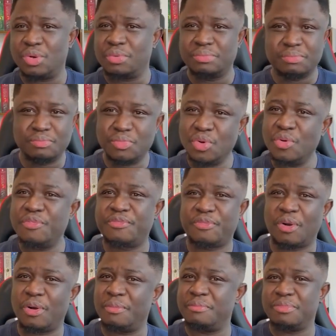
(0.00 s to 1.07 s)
move
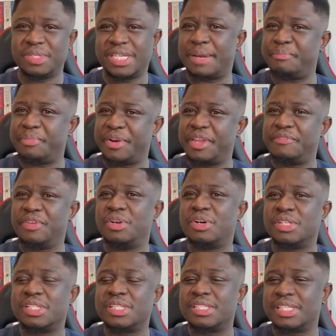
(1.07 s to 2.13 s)
from their
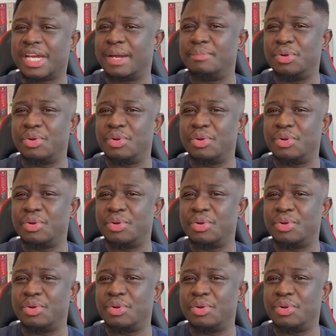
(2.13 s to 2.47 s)
previous Tableau